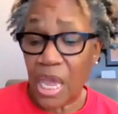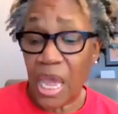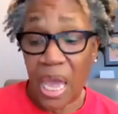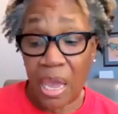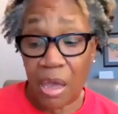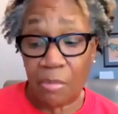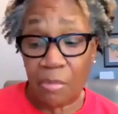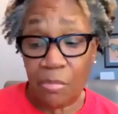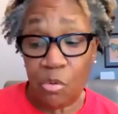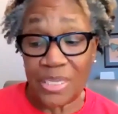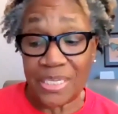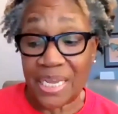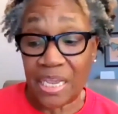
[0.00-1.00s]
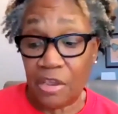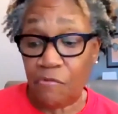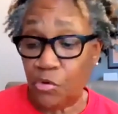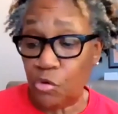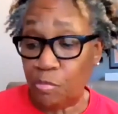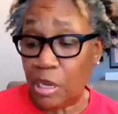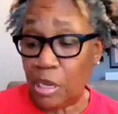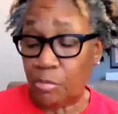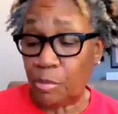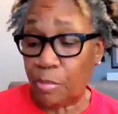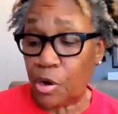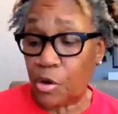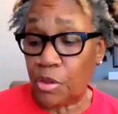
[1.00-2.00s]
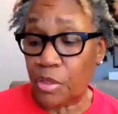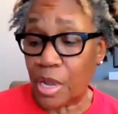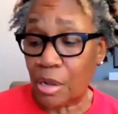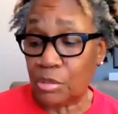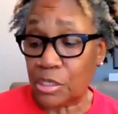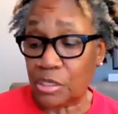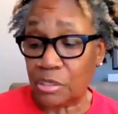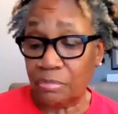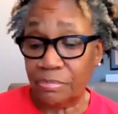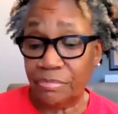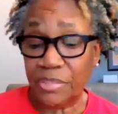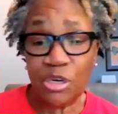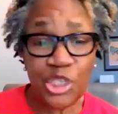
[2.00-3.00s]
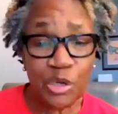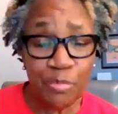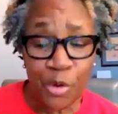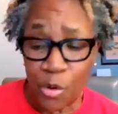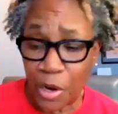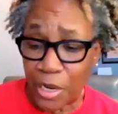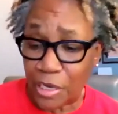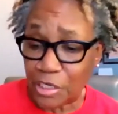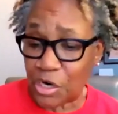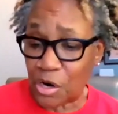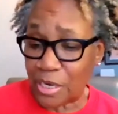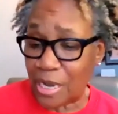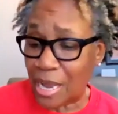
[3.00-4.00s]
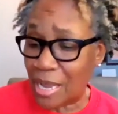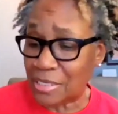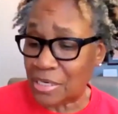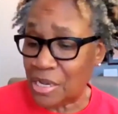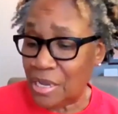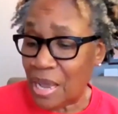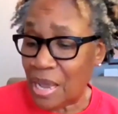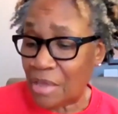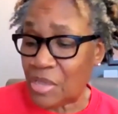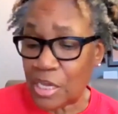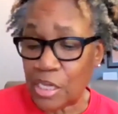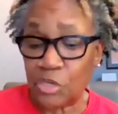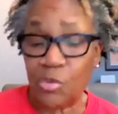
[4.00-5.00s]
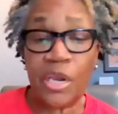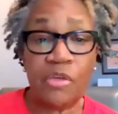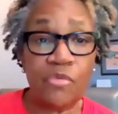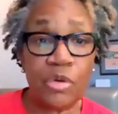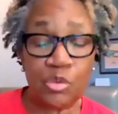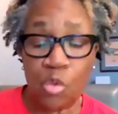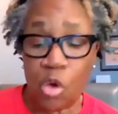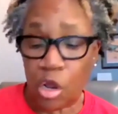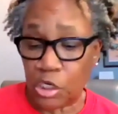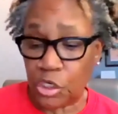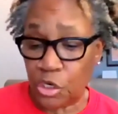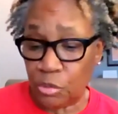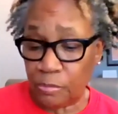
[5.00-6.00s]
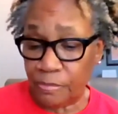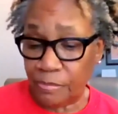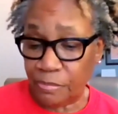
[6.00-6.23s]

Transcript: Ham wants any food being prepared in the house. Don't you, boy? Charlie asked. I think he's ready for his walk, too.